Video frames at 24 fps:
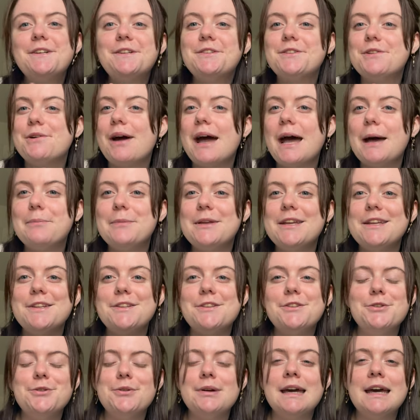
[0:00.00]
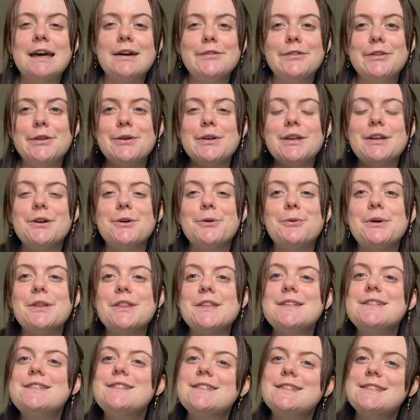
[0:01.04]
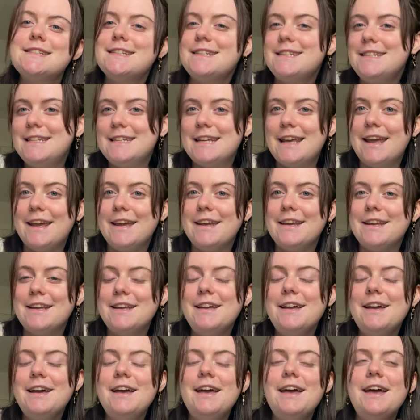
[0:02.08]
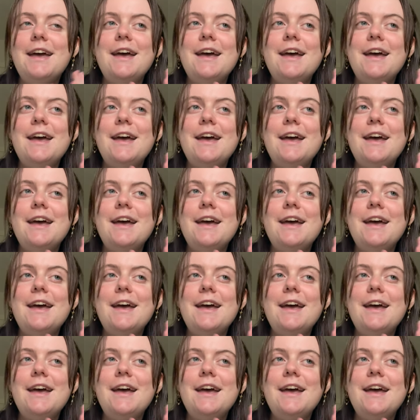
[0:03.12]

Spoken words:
So happy to have you here with us today.